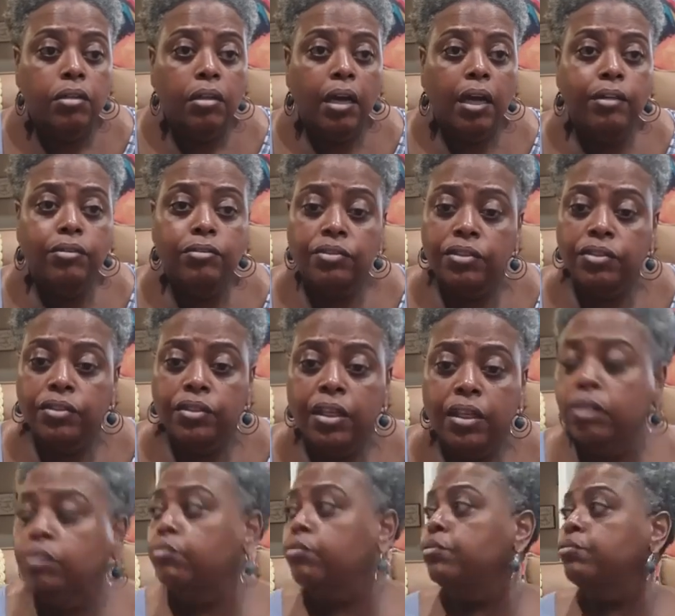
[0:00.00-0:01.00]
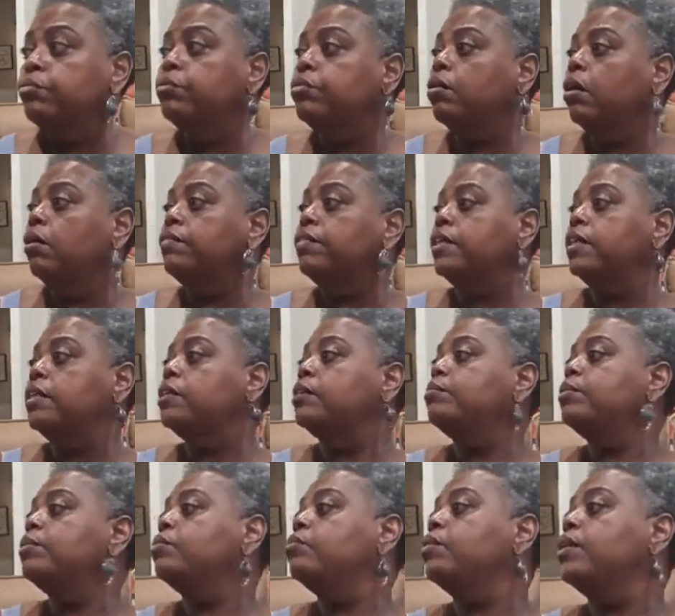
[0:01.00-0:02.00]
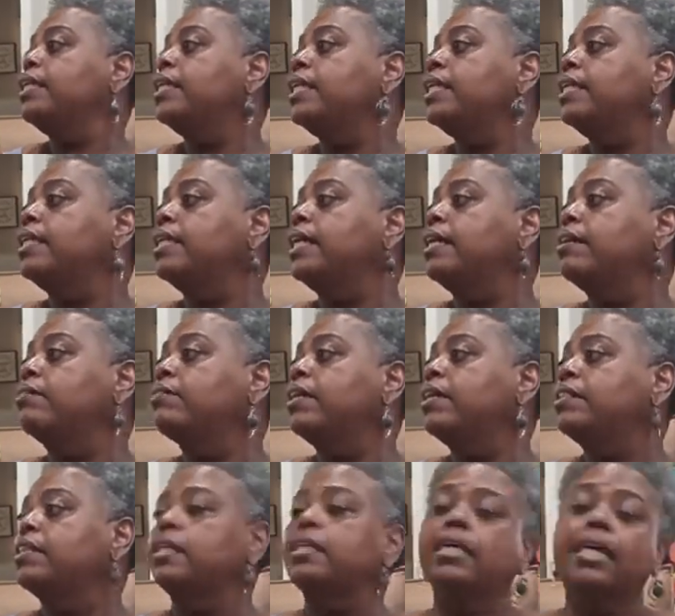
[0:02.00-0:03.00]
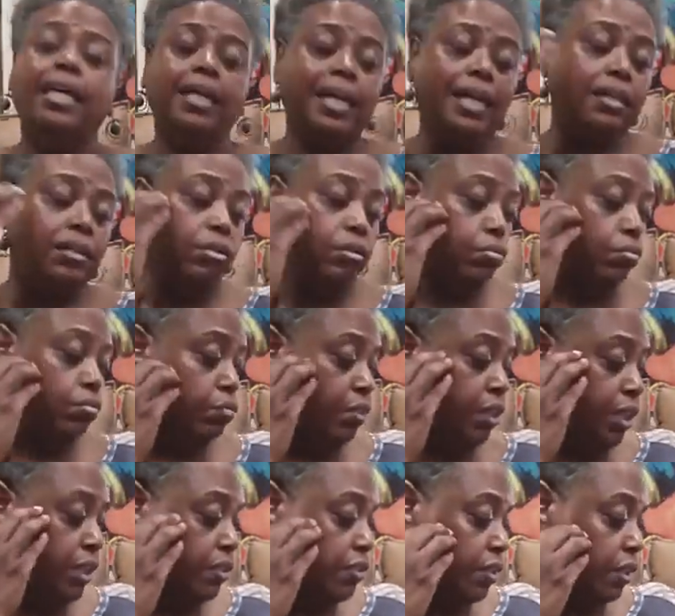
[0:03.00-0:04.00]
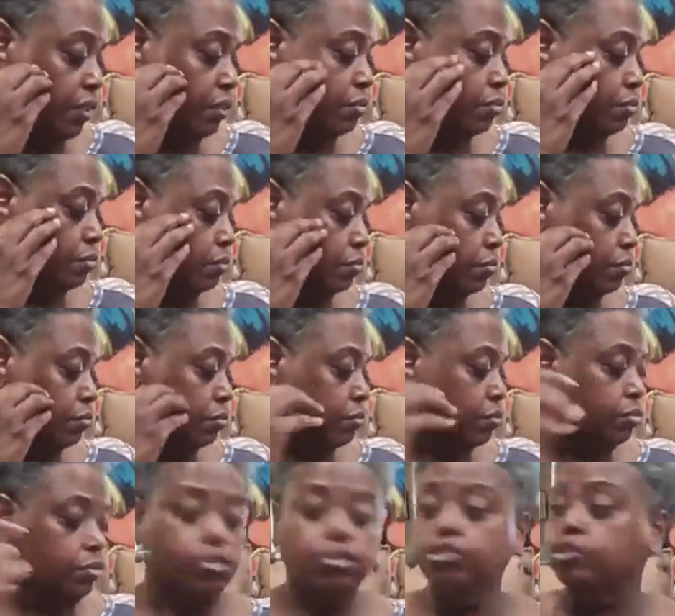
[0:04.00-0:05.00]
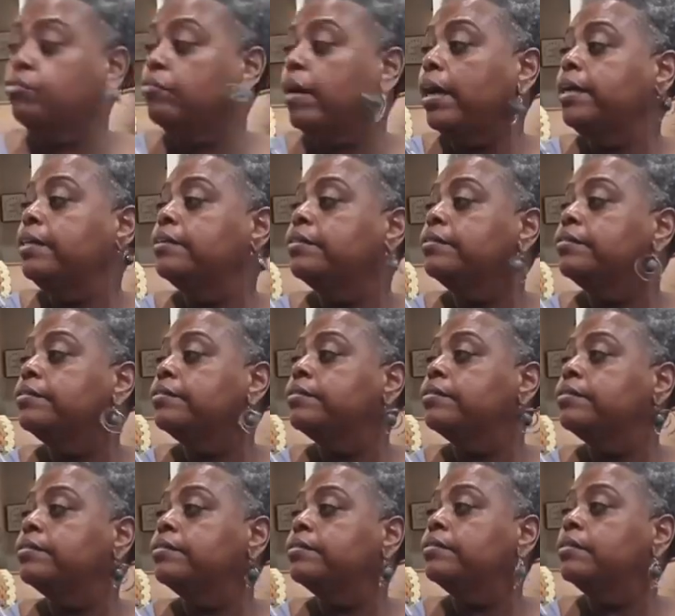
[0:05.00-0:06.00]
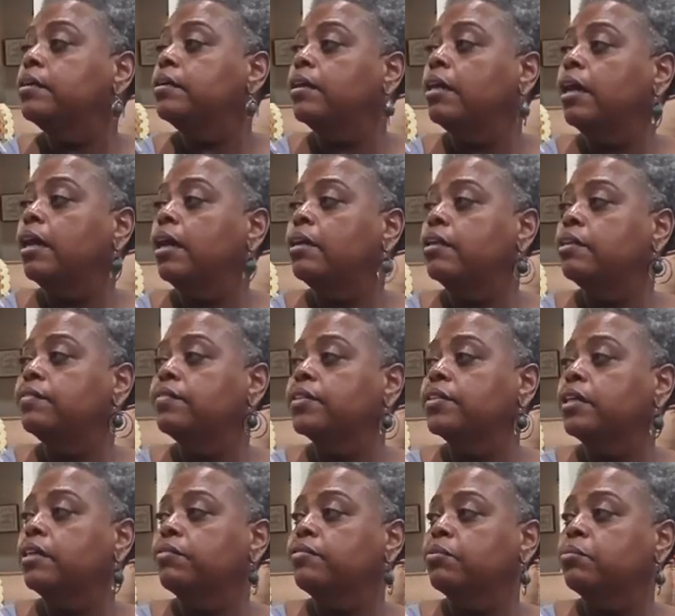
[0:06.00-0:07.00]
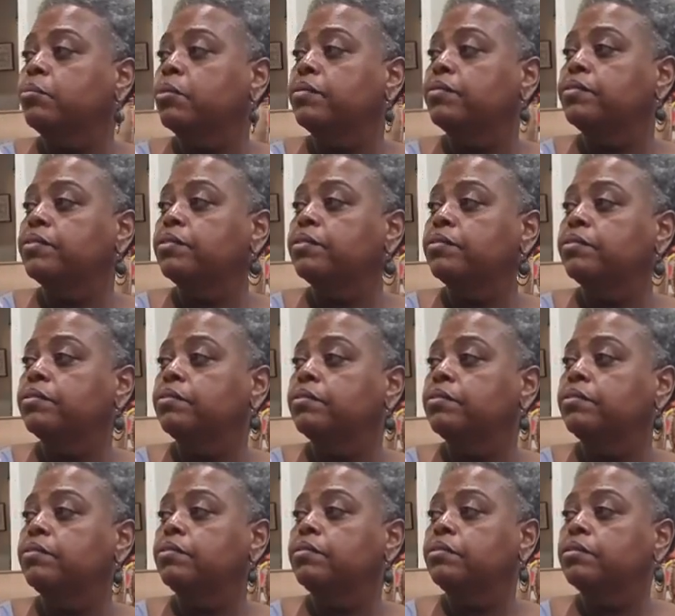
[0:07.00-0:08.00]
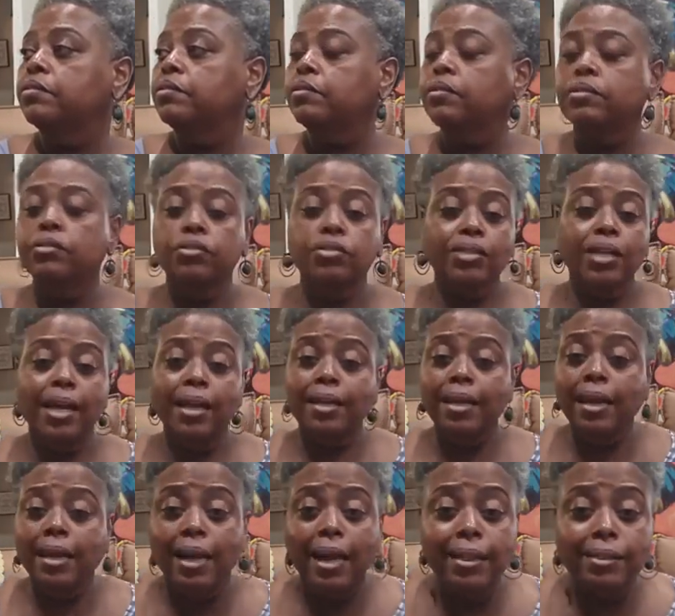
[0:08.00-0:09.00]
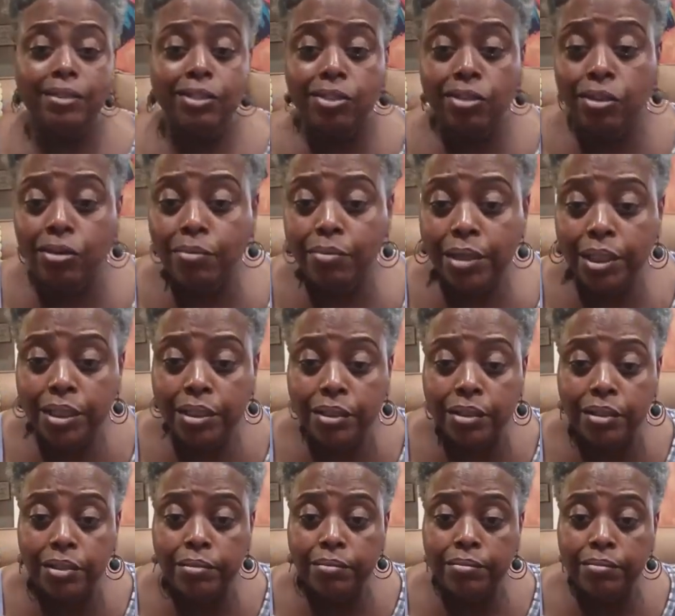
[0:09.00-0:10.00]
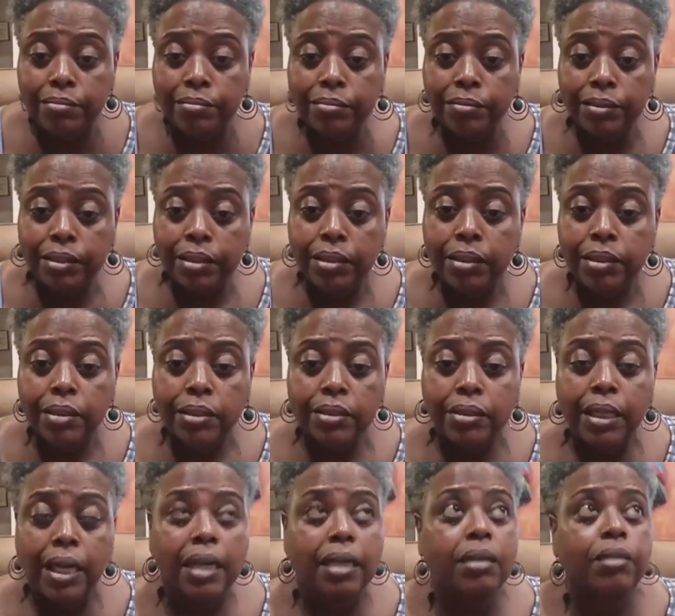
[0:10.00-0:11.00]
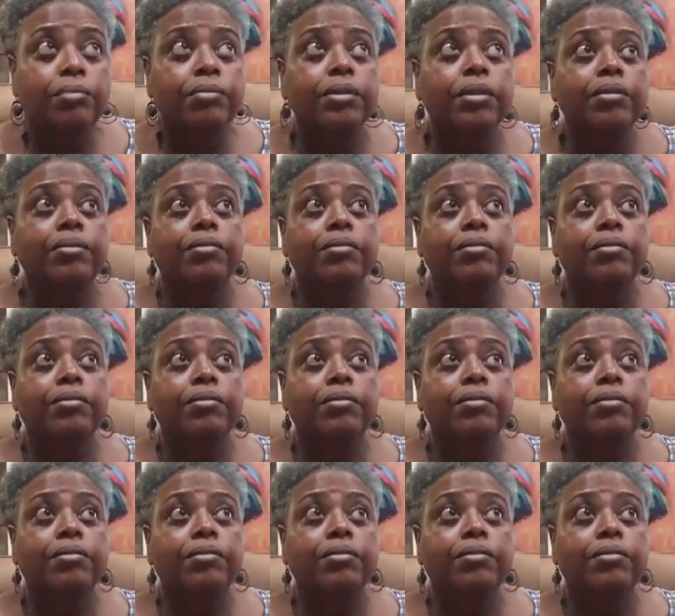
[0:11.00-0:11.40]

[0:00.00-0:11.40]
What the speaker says: When we go over there and get me the one laying down right there that I gotta glue the wings on. She right here. All of it come from over here. Child, I got so many of them. Not Gorilla